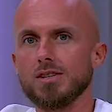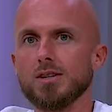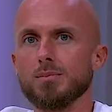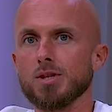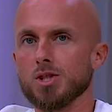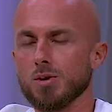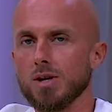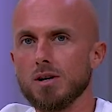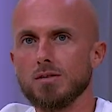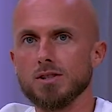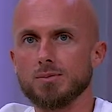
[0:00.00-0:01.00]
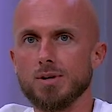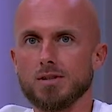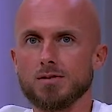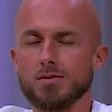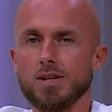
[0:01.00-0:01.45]
the betrayal of His best
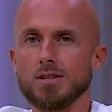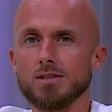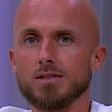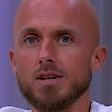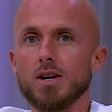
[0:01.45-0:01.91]
friends,